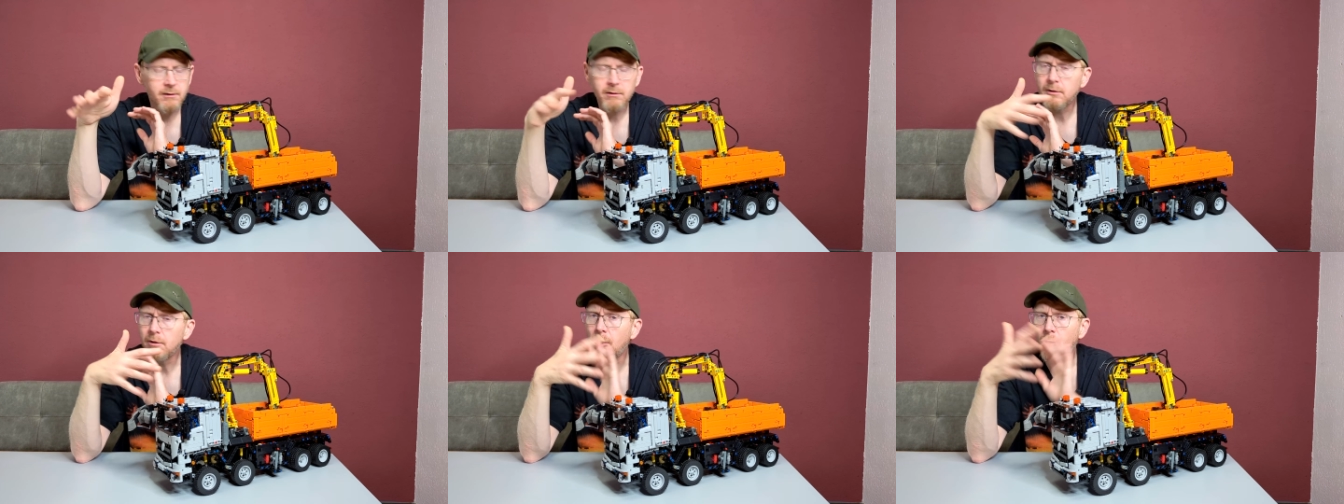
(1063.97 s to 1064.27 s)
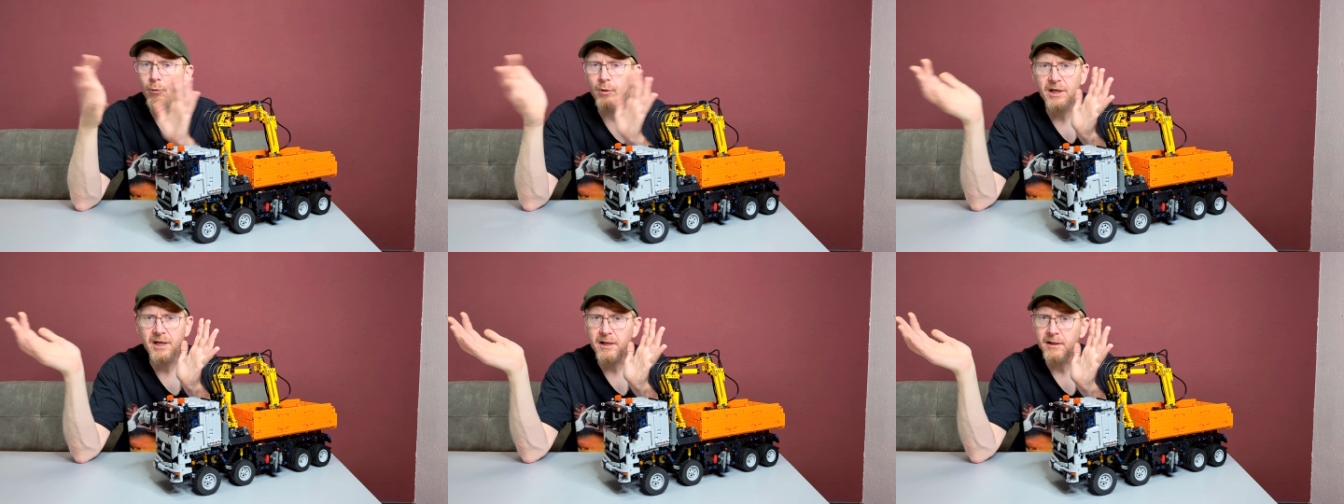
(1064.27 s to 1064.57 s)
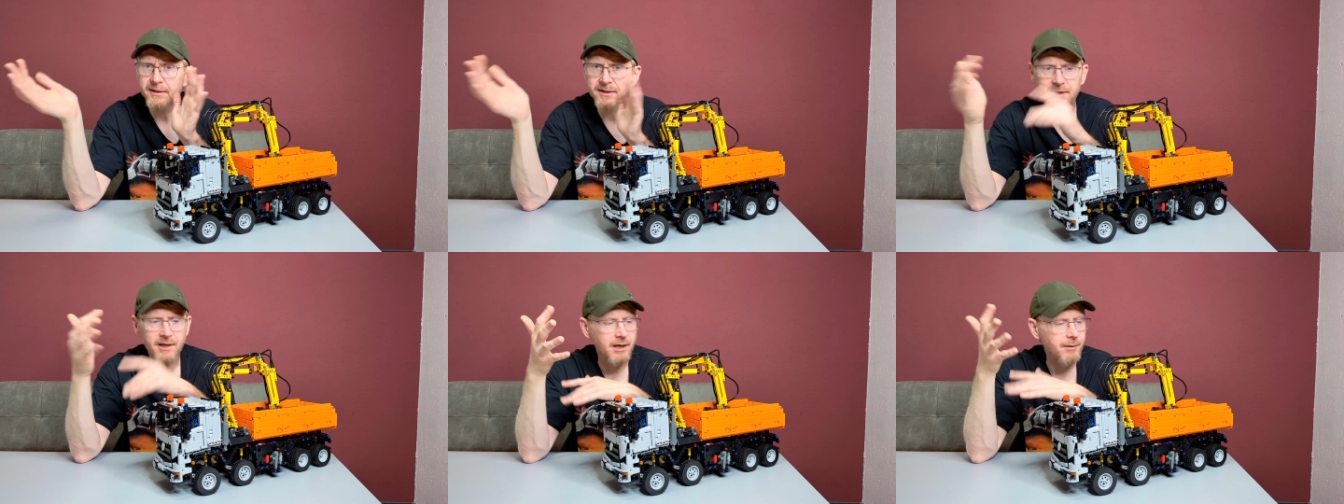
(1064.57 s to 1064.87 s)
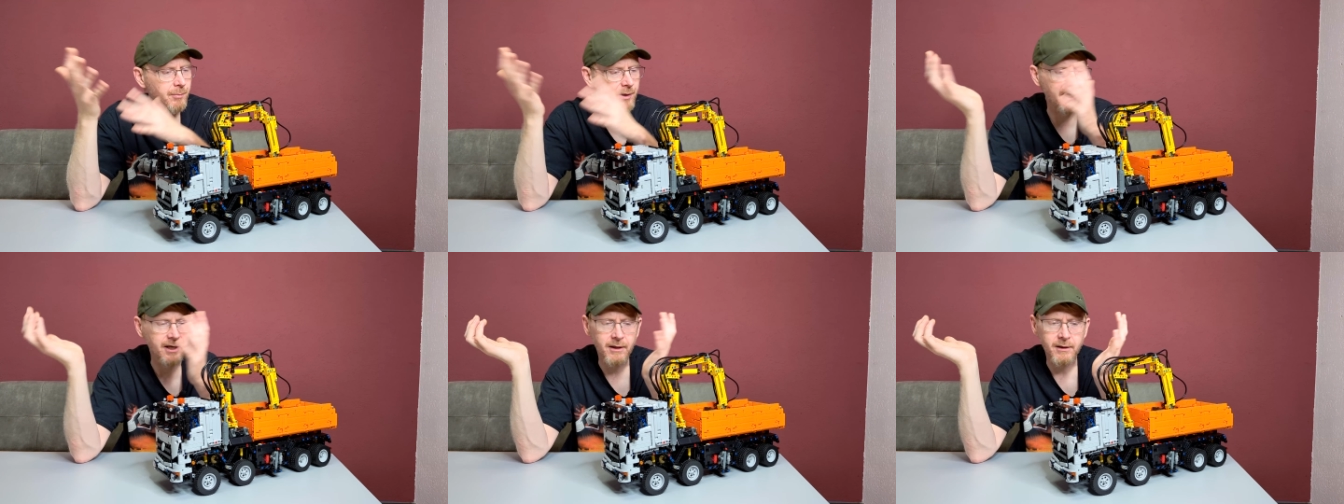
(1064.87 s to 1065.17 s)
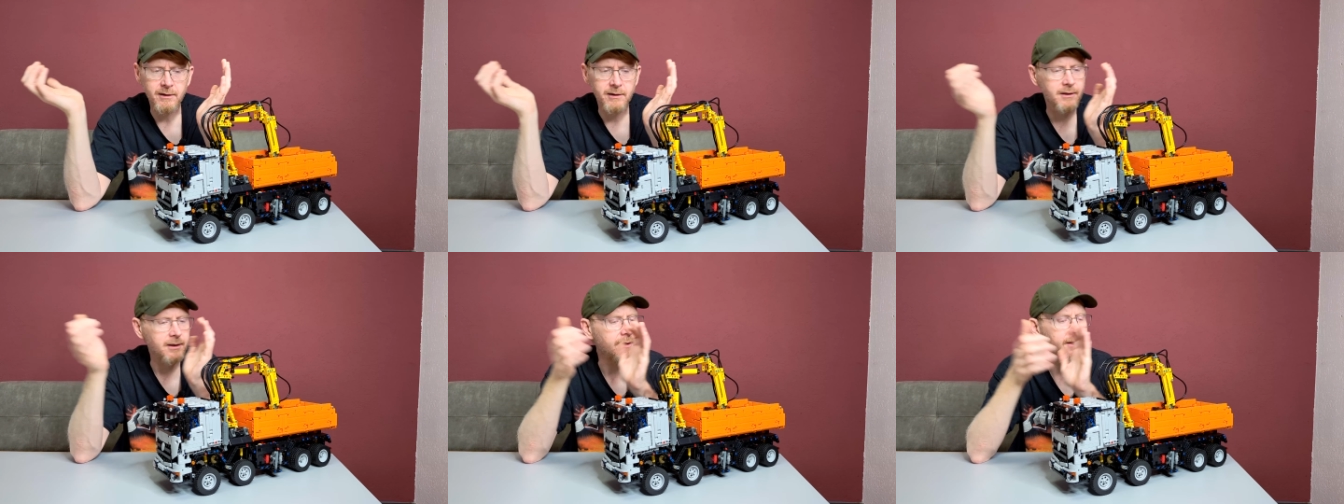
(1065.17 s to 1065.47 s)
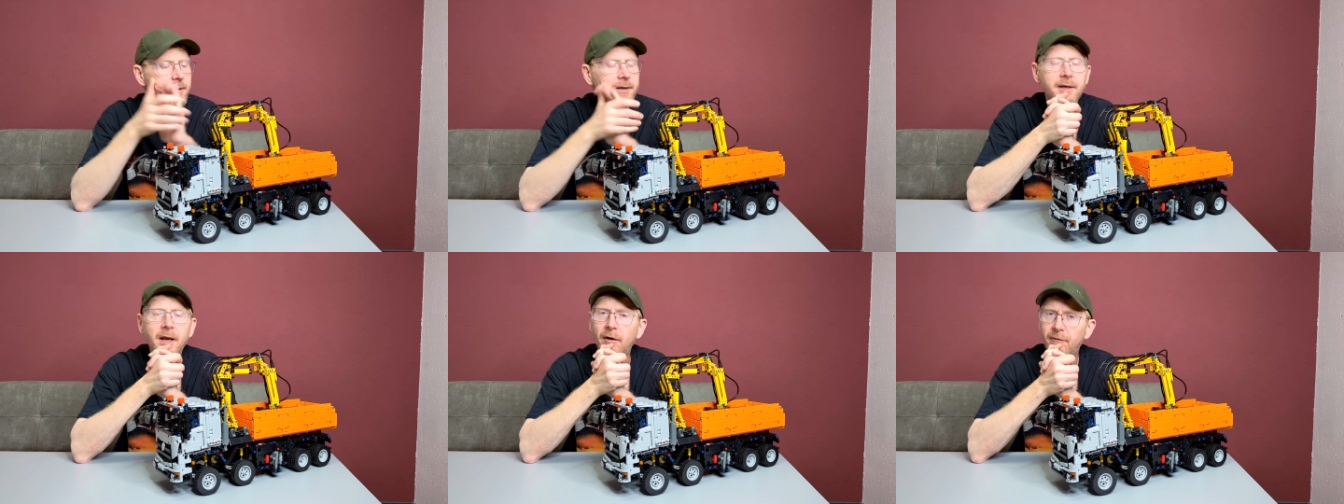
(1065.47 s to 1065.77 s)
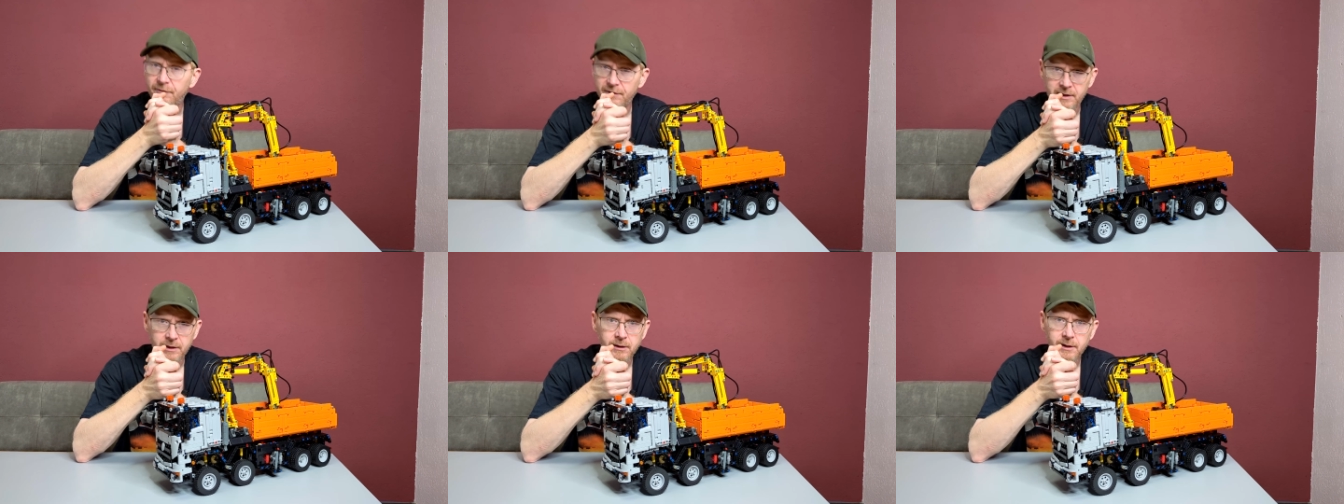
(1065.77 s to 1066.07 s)
No gear slipping,
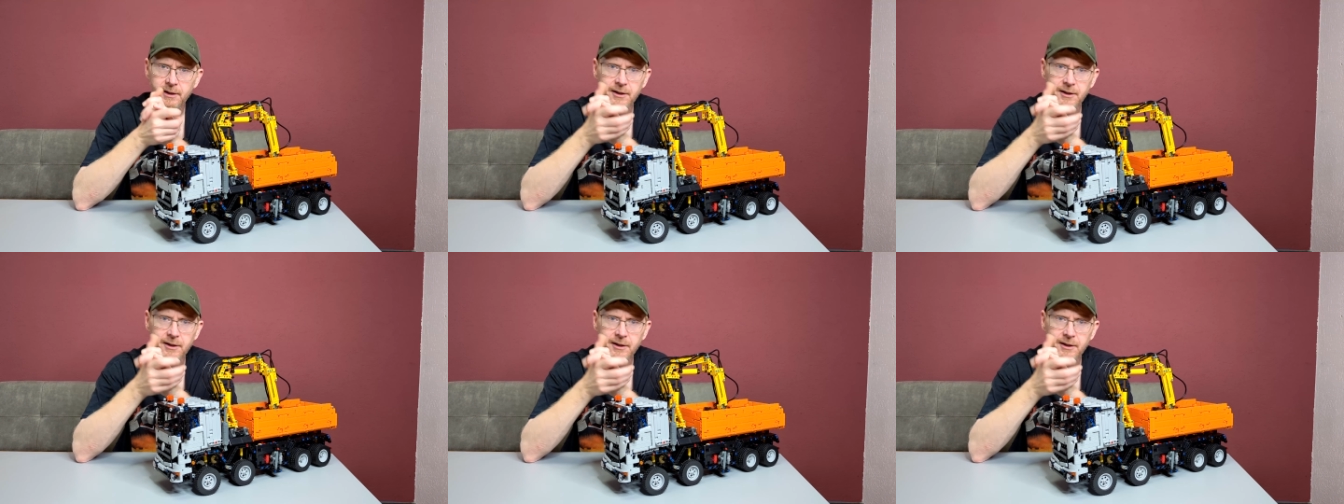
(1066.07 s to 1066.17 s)
nothing.